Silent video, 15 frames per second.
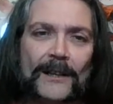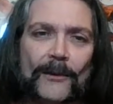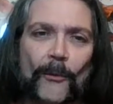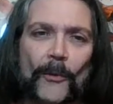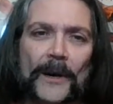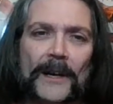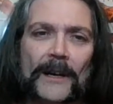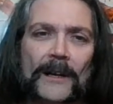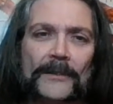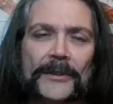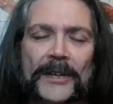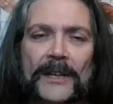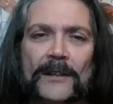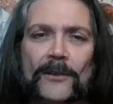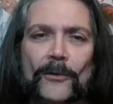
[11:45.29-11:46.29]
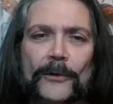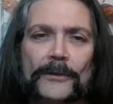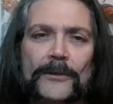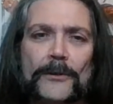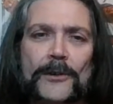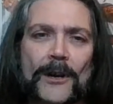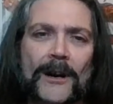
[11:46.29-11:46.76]
where they're going
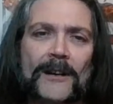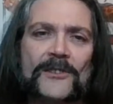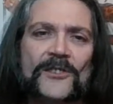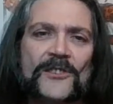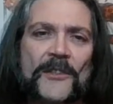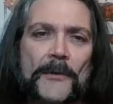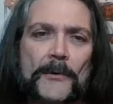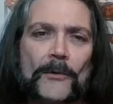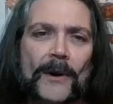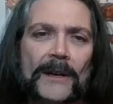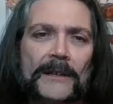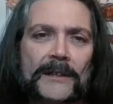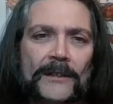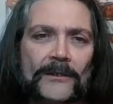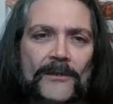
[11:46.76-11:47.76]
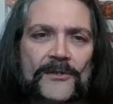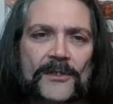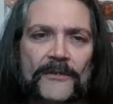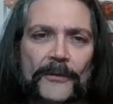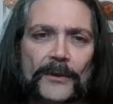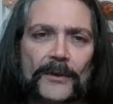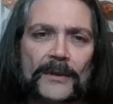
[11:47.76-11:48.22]
to charge us through our nose if we